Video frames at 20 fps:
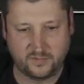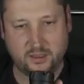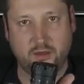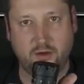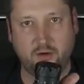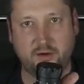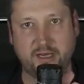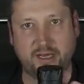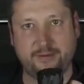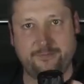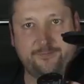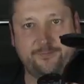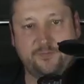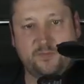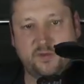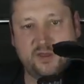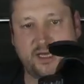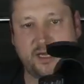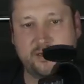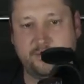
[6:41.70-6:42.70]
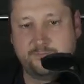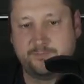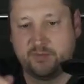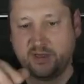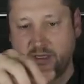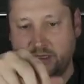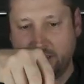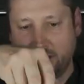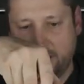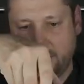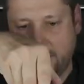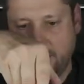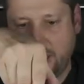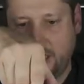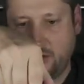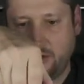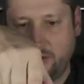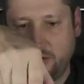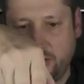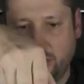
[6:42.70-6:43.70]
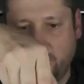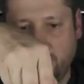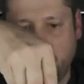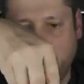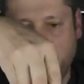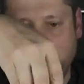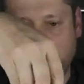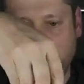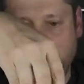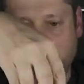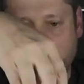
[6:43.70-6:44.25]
Okay, done. Now you can